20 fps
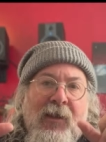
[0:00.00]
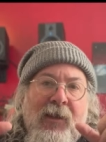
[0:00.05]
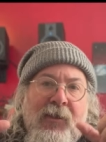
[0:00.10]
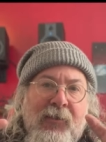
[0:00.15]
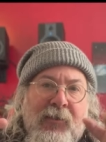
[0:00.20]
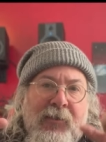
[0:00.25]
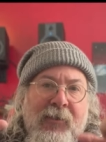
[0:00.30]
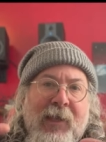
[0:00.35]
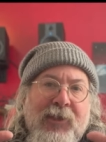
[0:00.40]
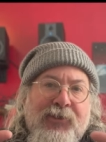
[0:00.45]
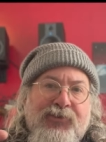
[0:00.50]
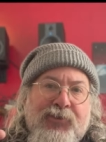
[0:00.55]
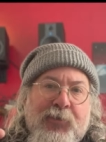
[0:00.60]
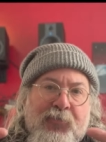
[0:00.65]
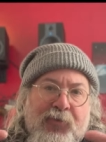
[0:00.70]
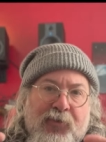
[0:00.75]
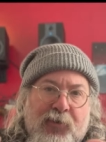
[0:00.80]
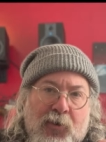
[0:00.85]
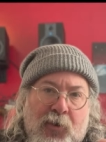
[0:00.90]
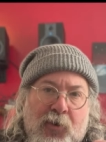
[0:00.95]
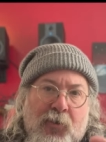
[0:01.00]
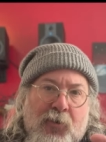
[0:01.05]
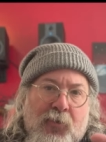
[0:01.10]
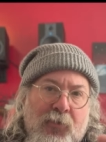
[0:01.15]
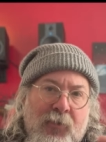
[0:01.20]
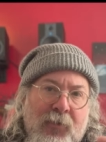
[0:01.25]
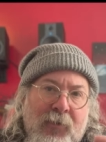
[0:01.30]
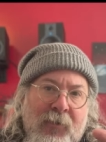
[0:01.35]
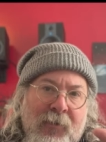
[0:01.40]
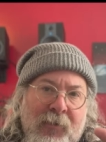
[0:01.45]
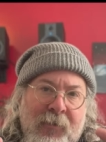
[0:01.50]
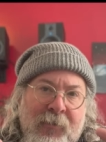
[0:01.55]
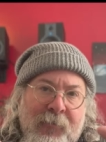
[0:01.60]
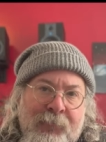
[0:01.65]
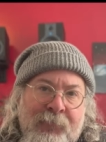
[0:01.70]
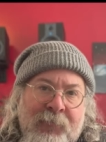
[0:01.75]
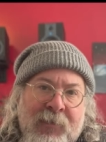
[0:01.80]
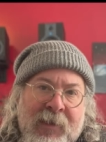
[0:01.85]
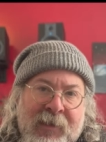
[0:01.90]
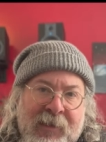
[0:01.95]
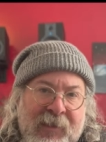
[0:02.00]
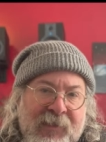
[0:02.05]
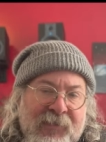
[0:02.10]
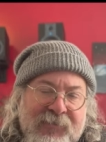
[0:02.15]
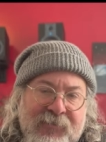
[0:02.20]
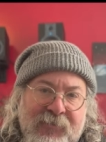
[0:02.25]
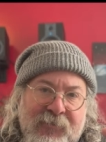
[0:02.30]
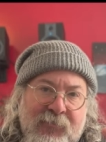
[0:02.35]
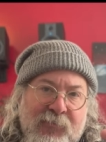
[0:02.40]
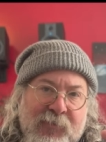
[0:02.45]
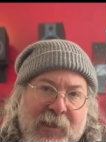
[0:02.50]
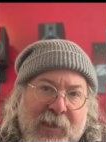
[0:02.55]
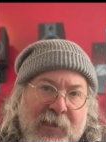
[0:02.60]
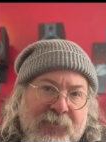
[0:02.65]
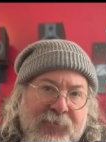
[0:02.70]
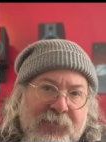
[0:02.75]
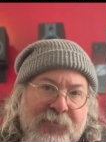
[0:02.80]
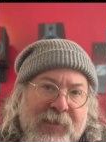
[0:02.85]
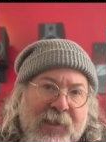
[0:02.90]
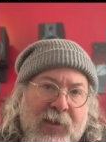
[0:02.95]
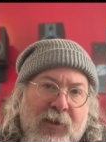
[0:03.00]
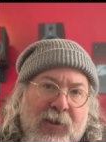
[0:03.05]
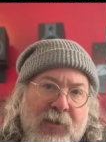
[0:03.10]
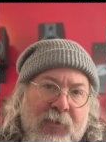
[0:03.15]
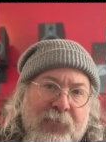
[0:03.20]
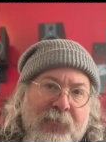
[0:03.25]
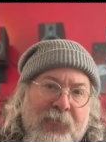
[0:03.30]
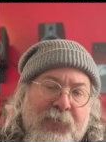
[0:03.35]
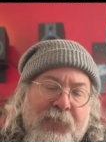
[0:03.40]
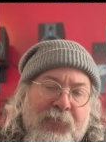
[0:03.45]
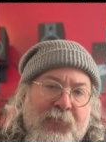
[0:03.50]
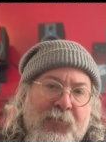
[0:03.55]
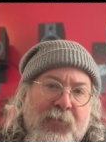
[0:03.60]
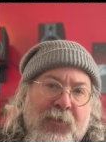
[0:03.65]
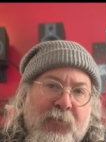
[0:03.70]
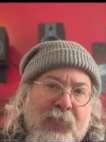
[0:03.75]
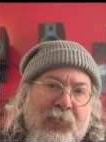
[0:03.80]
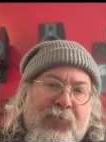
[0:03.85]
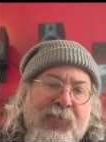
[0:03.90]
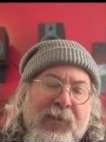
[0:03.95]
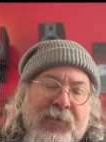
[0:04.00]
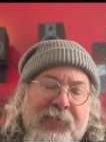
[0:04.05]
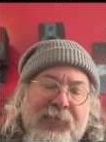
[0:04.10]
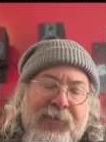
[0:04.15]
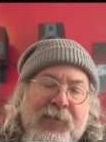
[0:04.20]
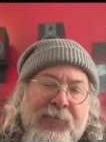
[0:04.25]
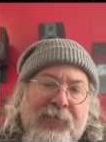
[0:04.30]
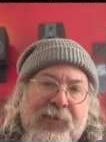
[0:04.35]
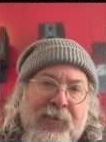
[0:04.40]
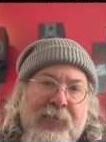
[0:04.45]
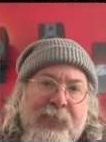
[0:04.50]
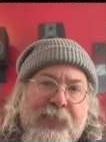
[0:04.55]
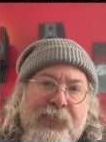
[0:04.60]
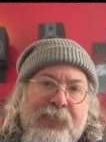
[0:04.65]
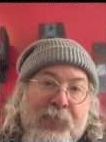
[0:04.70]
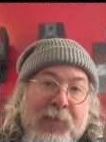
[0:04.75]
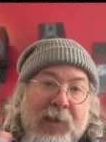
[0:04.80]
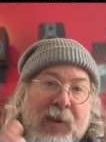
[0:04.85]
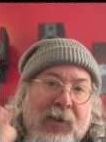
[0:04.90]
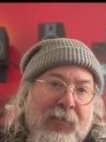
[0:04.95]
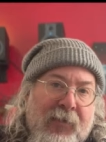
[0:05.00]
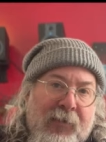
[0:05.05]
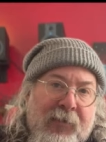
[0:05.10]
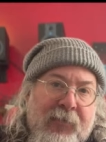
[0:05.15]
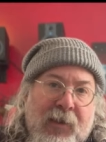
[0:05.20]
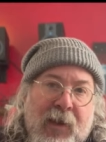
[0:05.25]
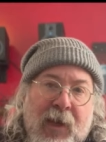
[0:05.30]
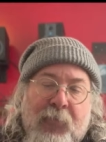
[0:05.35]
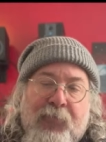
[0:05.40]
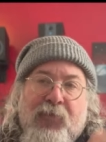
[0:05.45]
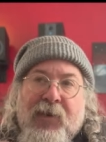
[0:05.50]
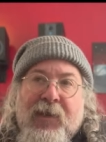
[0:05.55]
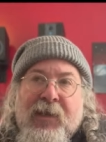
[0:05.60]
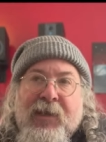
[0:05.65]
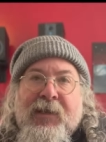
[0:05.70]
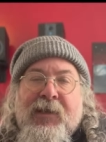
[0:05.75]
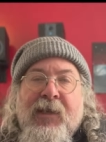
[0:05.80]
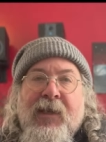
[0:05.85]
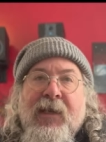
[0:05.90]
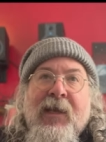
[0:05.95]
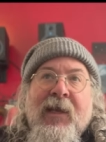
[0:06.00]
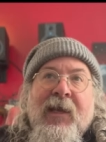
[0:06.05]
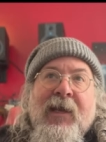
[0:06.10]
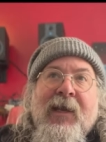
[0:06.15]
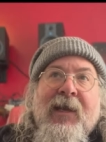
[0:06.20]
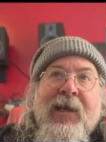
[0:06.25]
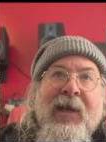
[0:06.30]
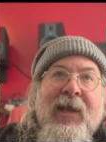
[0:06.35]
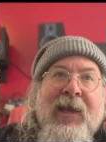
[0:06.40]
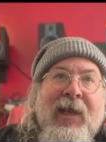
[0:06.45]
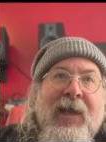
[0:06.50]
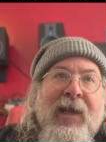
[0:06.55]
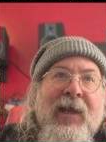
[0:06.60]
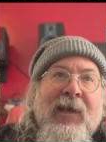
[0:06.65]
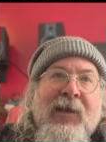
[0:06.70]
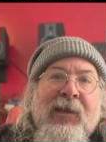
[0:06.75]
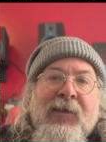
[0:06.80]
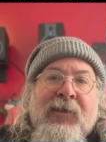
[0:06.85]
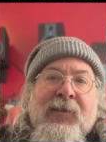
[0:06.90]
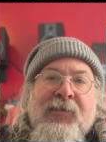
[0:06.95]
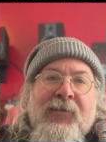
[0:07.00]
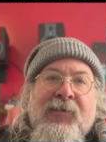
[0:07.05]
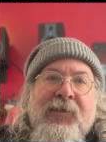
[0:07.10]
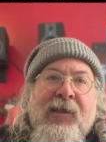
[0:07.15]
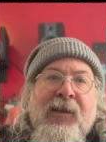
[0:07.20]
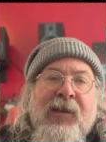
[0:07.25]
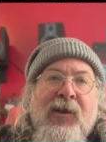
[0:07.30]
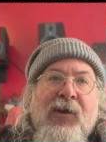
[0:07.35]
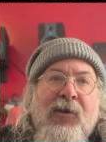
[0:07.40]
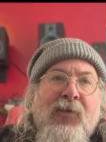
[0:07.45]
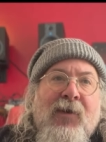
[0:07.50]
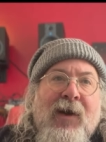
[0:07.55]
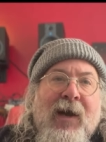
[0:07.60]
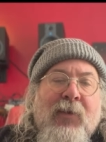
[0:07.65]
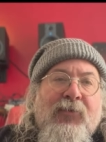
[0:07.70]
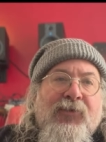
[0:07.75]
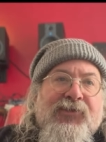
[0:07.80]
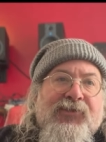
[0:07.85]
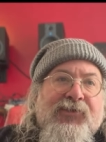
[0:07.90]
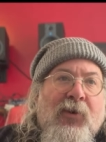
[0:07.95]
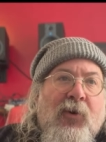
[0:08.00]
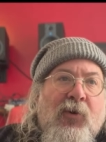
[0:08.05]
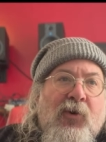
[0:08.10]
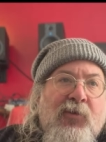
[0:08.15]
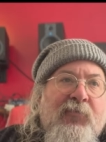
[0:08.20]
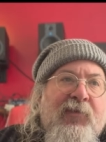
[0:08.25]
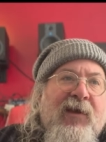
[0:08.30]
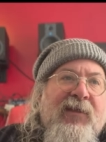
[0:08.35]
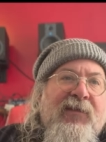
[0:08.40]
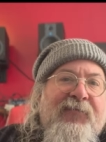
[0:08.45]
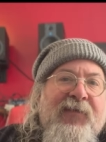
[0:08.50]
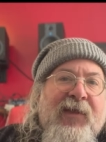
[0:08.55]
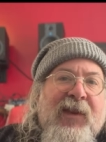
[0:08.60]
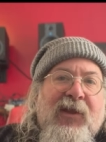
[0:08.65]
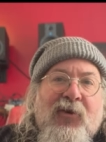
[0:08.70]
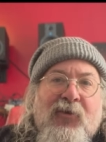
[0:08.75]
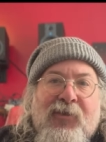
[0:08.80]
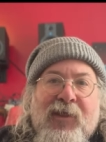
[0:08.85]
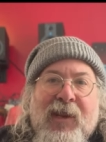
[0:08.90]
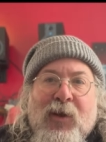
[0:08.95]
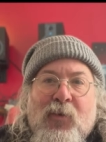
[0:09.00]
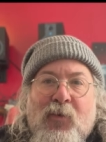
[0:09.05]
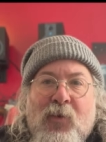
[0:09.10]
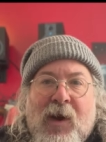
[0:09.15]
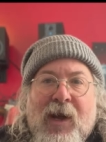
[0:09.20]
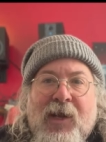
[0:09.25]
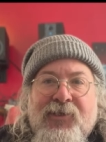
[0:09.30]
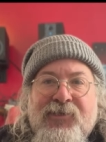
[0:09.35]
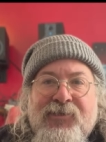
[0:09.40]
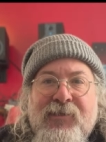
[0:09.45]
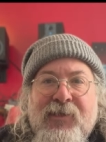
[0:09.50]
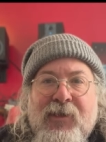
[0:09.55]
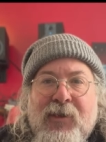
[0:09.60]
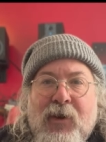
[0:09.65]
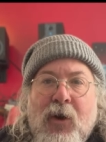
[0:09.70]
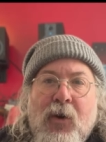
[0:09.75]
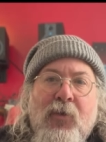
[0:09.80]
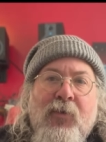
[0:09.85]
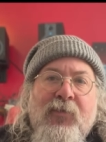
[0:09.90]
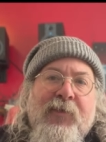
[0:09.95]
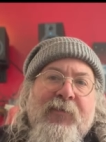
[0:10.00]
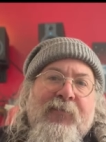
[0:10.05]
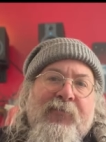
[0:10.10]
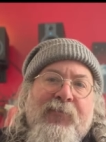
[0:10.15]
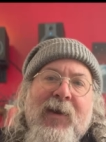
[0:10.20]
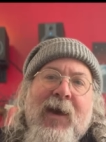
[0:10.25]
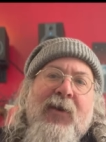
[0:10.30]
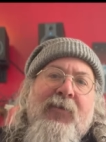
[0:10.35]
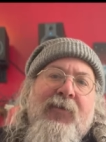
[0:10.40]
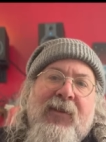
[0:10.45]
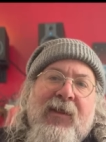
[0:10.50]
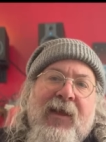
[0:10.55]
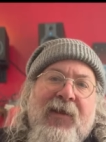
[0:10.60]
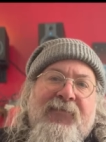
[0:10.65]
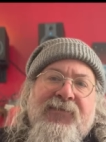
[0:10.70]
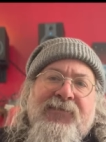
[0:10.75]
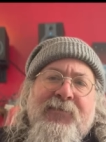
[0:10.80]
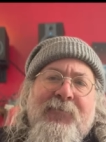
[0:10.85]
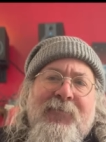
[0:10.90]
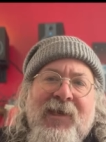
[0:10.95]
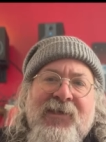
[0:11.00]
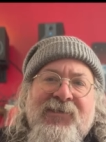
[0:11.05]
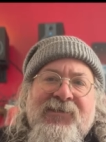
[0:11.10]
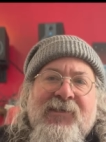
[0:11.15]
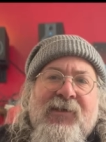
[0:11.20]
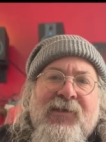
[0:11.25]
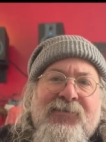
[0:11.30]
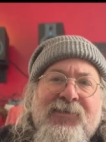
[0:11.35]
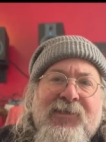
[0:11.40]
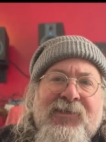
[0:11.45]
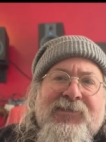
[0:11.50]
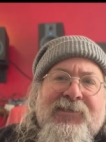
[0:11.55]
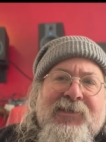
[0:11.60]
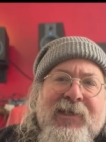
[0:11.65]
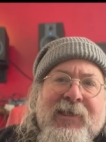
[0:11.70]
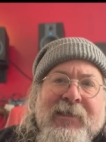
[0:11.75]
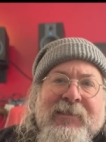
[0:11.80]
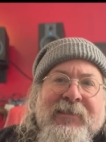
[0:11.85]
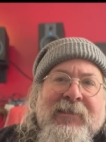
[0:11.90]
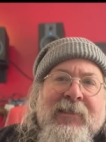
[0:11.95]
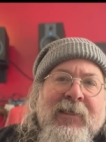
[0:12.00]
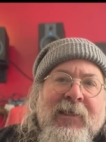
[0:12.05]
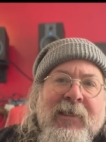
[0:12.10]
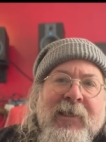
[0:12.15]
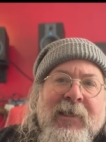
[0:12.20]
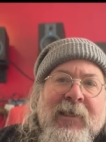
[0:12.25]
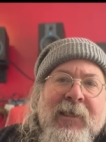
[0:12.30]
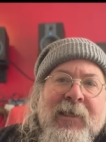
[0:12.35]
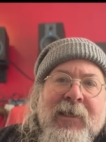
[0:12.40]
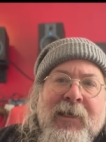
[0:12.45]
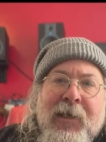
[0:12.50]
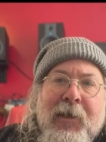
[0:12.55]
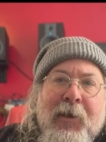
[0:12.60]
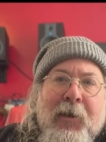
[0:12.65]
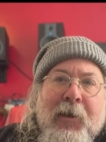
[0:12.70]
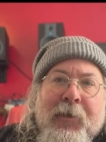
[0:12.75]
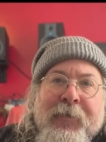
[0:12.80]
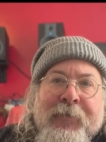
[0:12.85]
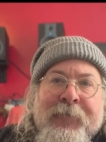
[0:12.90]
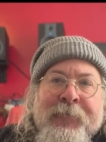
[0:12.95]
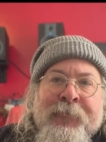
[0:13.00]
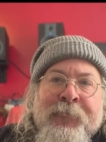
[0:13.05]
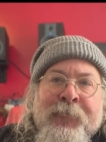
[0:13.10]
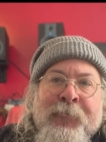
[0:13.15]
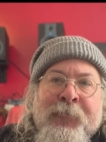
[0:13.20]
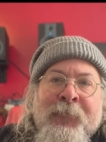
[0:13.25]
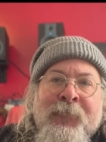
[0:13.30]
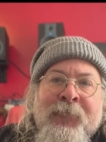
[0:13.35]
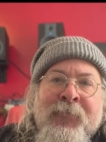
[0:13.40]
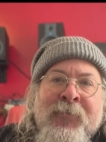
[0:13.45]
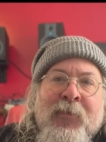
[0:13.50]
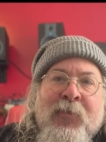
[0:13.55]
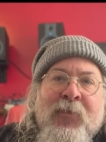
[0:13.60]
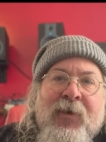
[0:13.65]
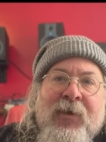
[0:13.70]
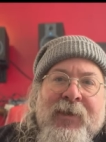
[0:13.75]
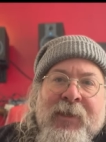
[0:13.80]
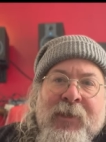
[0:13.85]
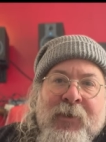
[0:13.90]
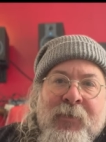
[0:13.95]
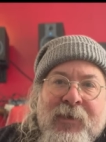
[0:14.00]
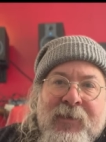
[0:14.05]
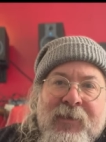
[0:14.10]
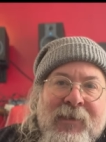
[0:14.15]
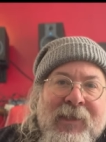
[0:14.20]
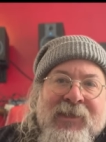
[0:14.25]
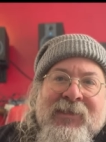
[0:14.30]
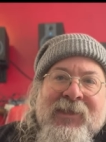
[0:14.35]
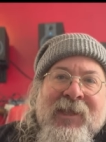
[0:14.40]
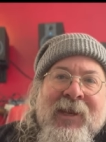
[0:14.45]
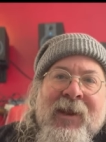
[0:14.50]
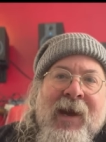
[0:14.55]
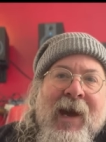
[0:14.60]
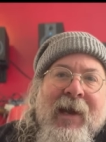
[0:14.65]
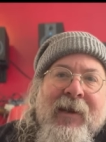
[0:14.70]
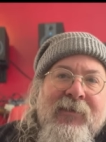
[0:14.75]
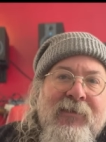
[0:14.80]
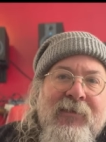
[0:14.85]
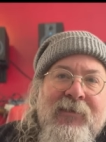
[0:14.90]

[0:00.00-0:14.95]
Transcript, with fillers: Elytra Pro minis that are that are you know they're they're, they're battery operated, and you know i was sold by the video that i watched you know oh the battery life is amazing on these things and um, well you know what if they're not